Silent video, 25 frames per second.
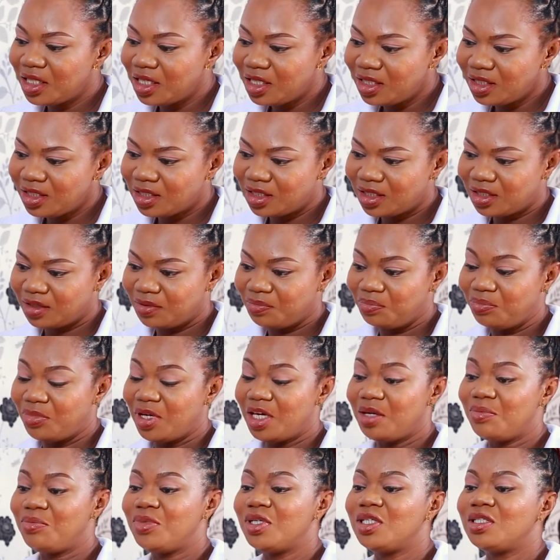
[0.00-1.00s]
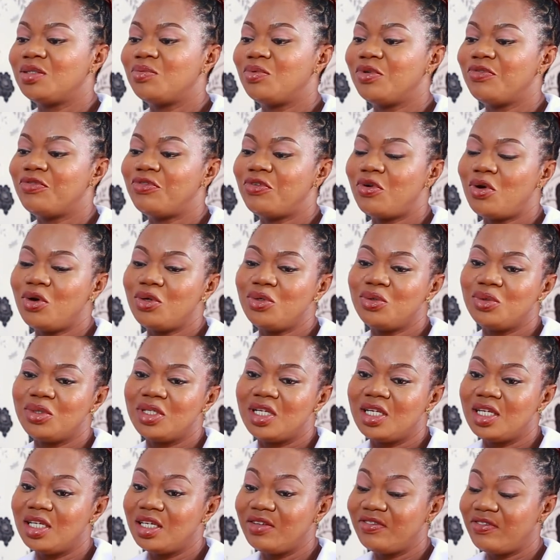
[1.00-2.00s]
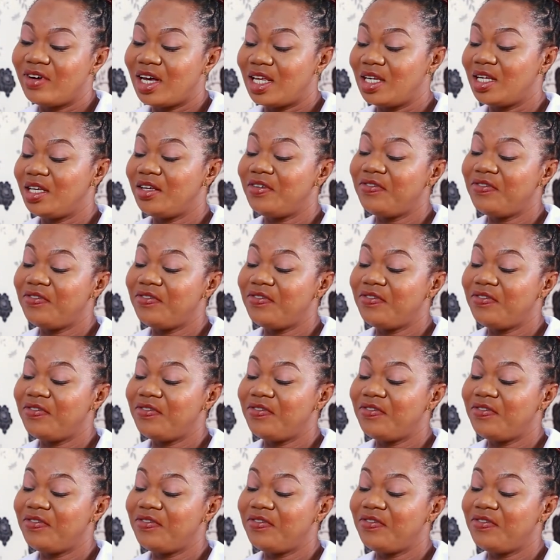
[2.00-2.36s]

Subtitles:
these babies, before you deliver them,